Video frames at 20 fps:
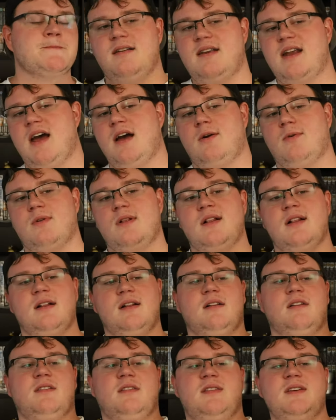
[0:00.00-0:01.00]
Now,
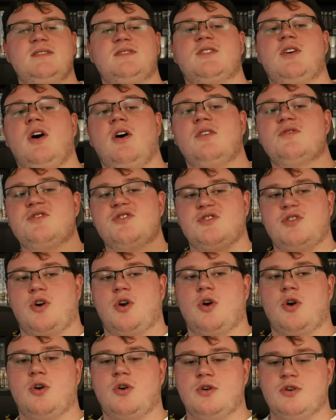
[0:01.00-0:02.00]
this causes
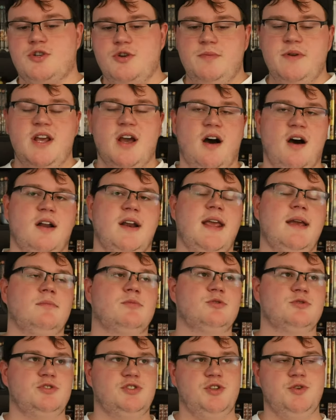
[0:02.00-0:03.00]
her to be
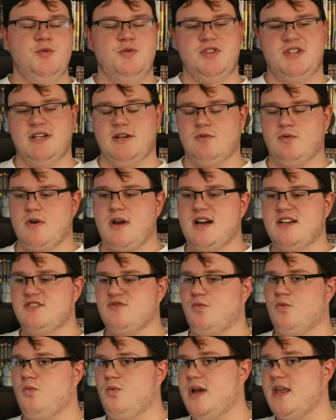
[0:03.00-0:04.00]
unable to
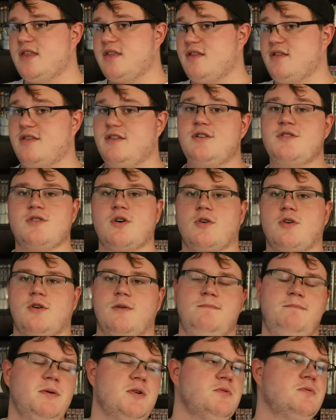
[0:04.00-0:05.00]
synchronize with the
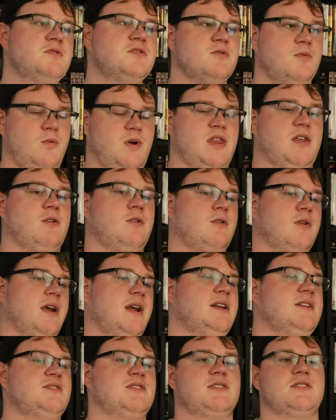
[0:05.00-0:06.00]
Dark Boots with her
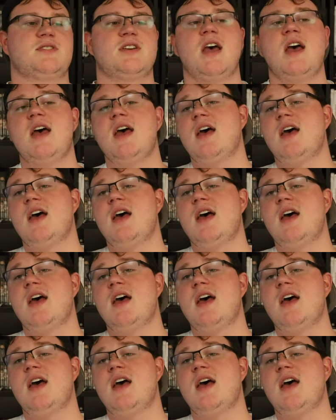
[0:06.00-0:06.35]
innocence.